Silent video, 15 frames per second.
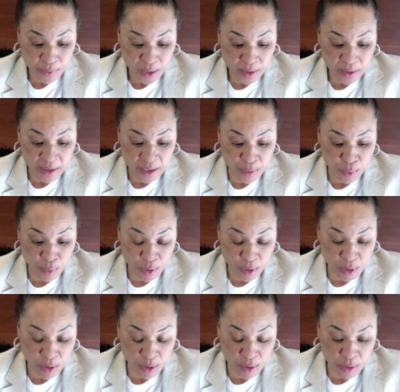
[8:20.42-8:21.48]
they
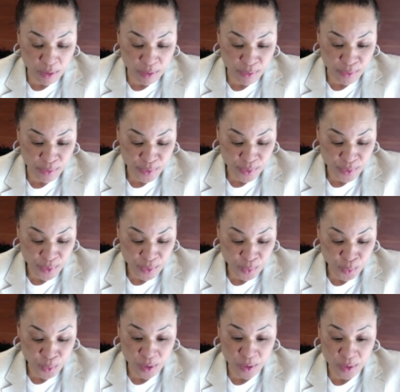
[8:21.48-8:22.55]
were
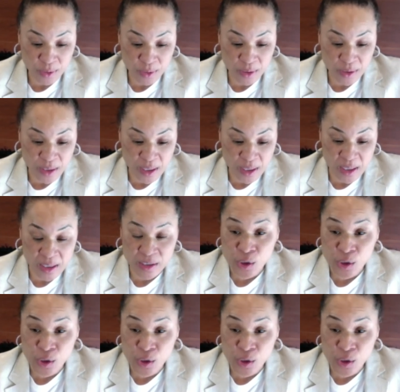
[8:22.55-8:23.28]
were uh,